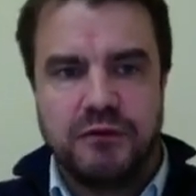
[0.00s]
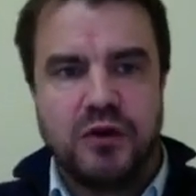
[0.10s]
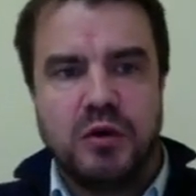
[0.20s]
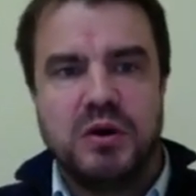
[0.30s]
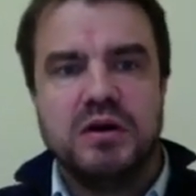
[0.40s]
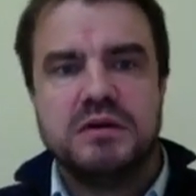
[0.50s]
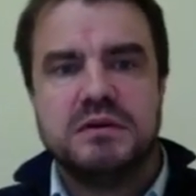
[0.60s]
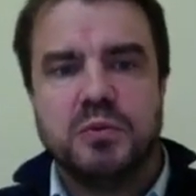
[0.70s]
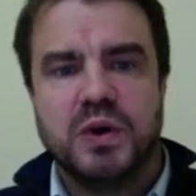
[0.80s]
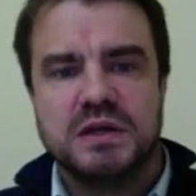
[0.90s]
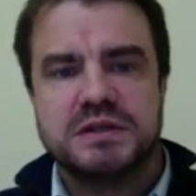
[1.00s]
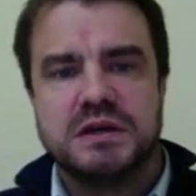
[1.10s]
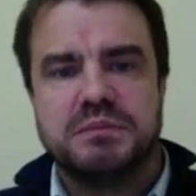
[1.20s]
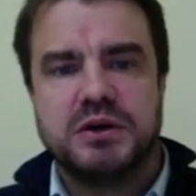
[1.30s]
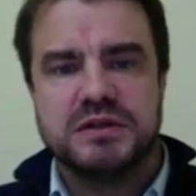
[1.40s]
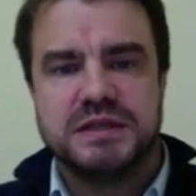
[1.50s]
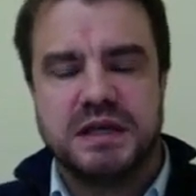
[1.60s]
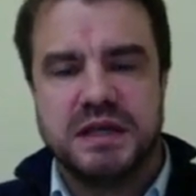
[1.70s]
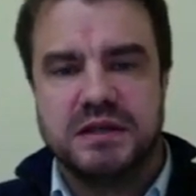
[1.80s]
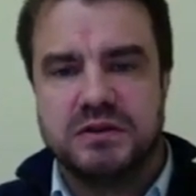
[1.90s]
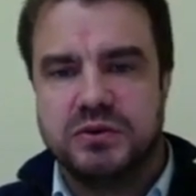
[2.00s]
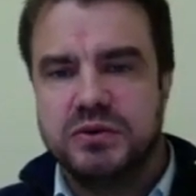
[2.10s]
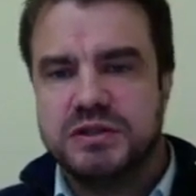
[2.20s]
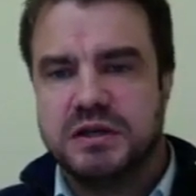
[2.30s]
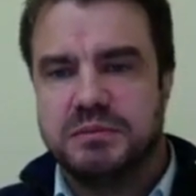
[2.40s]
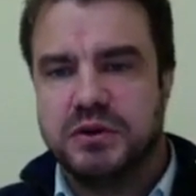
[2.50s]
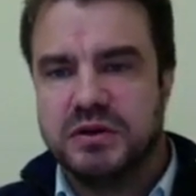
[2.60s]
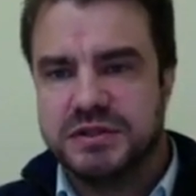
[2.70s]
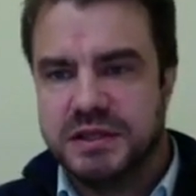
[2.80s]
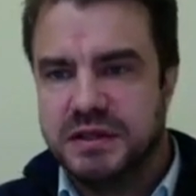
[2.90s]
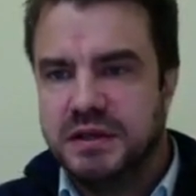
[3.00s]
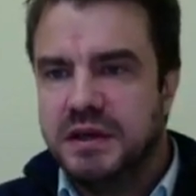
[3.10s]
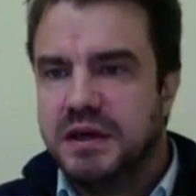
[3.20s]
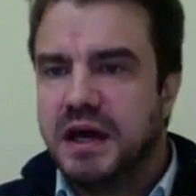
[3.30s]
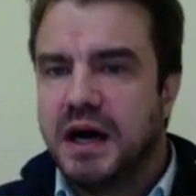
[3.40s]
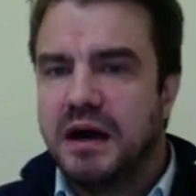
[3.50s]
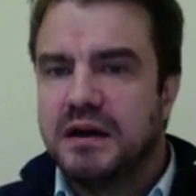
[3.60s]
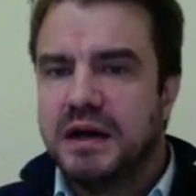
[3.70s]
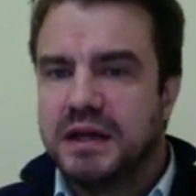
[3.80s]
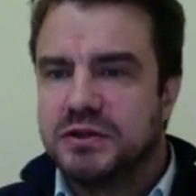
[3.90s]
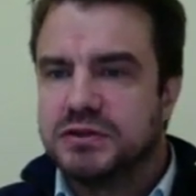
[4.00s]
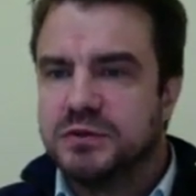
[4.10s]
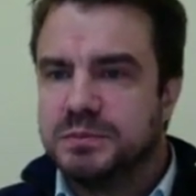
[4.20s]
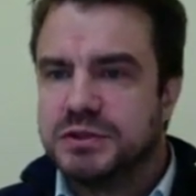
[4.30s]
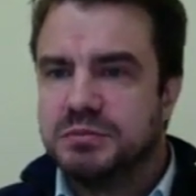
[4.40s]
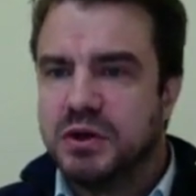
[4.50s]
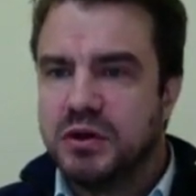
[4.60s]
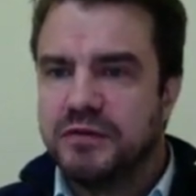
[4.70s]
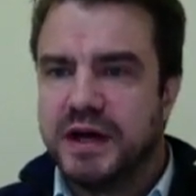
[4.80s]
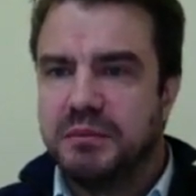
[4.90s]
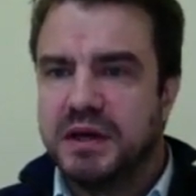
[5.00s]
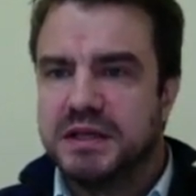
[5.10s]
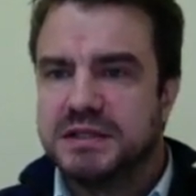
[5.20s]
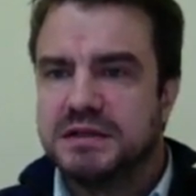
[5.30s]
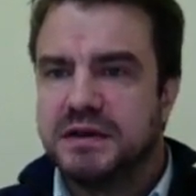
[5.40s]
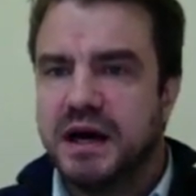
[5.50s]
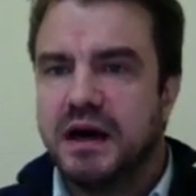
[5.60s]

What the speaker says: former one-child policy and later two-child policy led to smaller families,